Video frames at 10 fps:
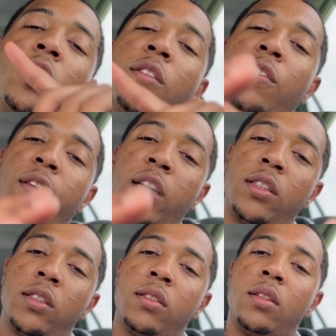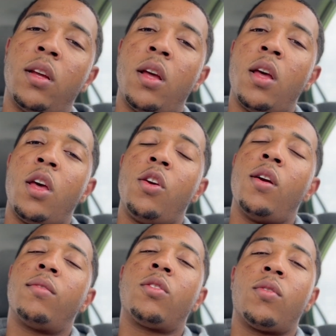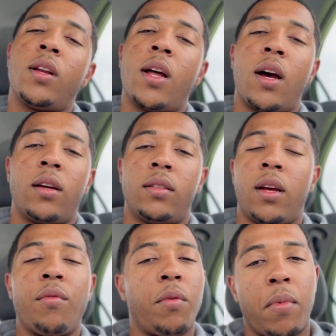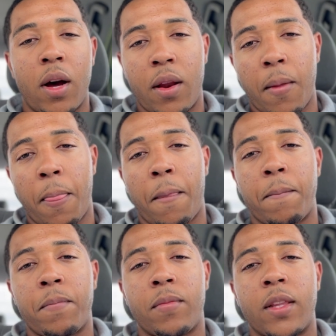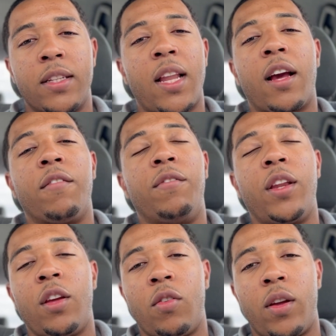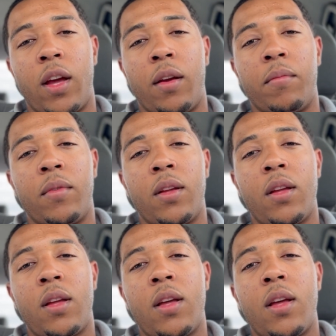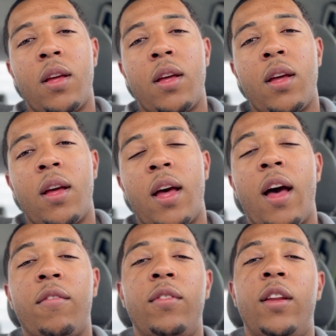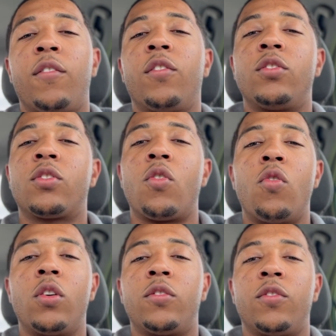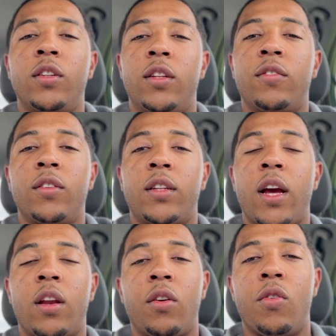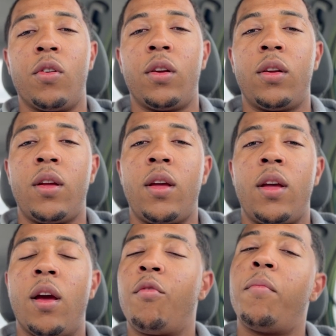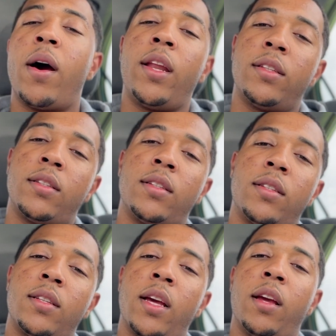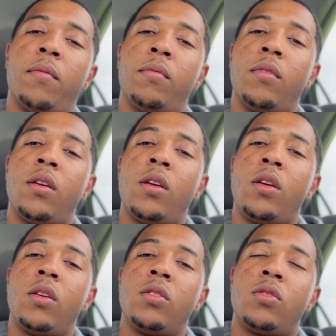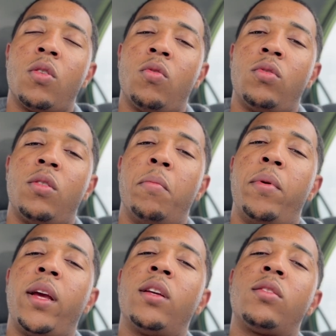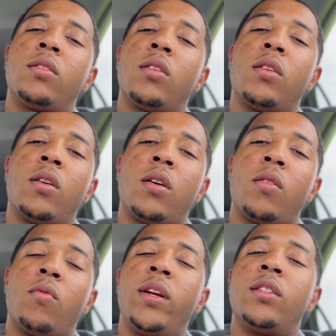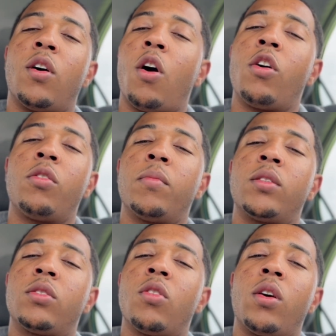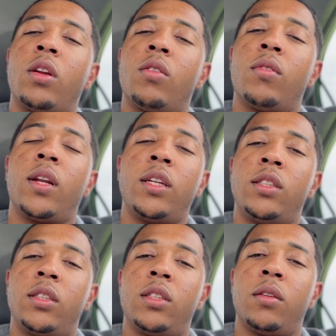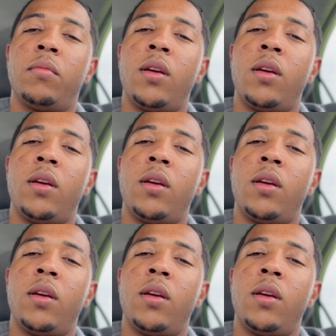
affection, you have to realize everybody is like a video game. Have different scores for different categories. Everybody isn't the same. So the biggest reason arguments start in a relationship